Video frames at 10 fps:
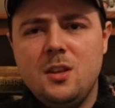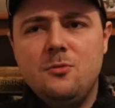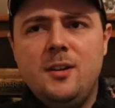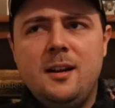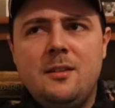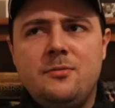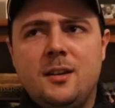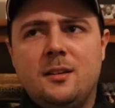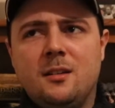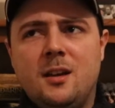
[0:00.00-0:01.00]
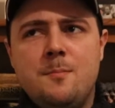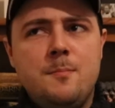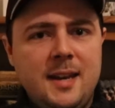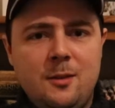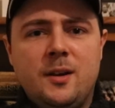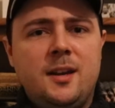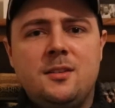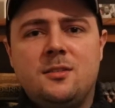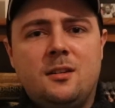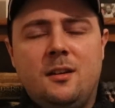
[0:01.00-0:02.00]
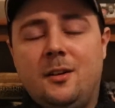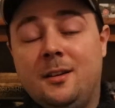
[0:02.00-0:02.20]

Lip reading: really, I think, in many ways, and I